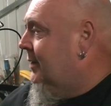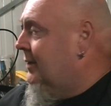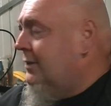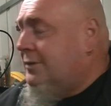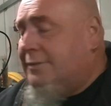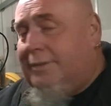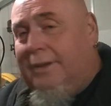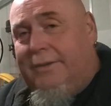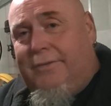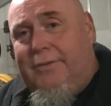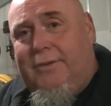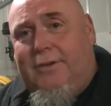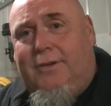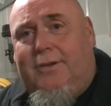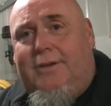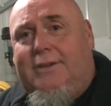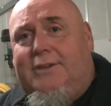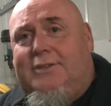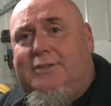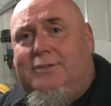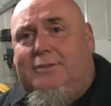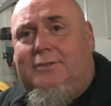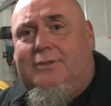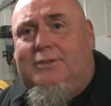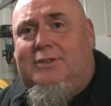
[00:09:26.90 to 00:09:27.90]
Now, if you like this
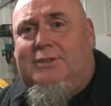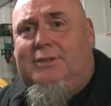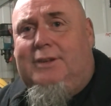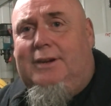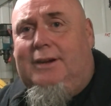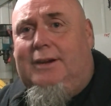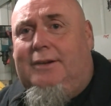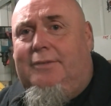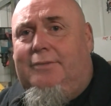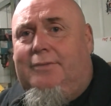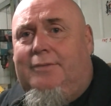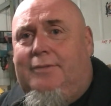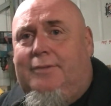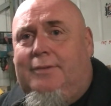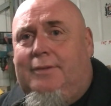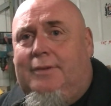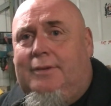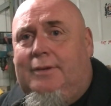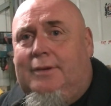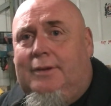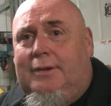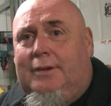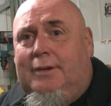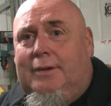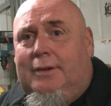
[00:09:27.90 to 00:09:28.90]
sort of stuff,
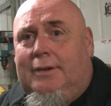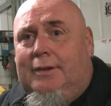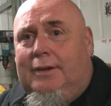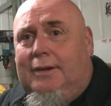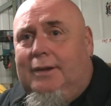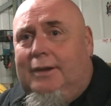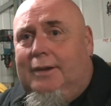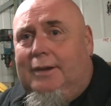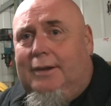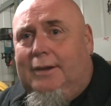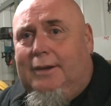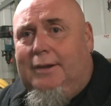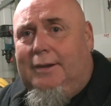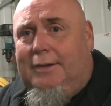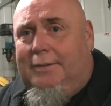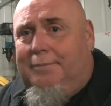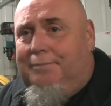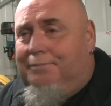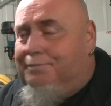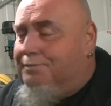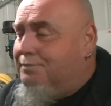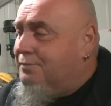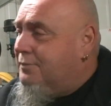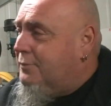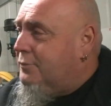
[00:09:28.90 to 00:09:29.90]

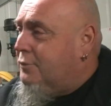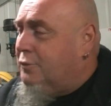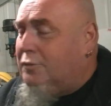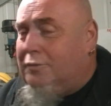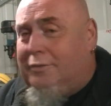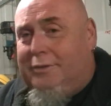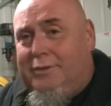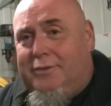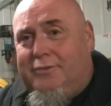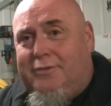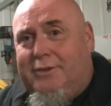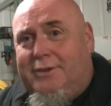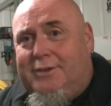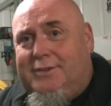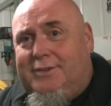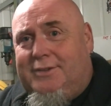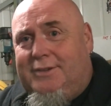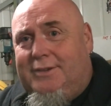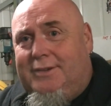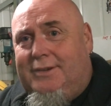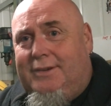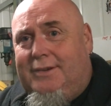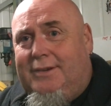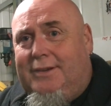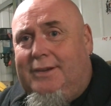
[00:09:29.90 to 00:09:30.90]
or you're
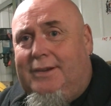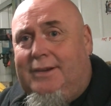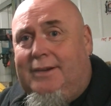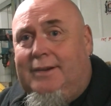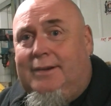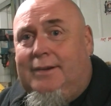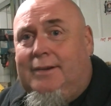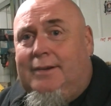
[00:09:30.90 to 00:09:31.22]
interested in it,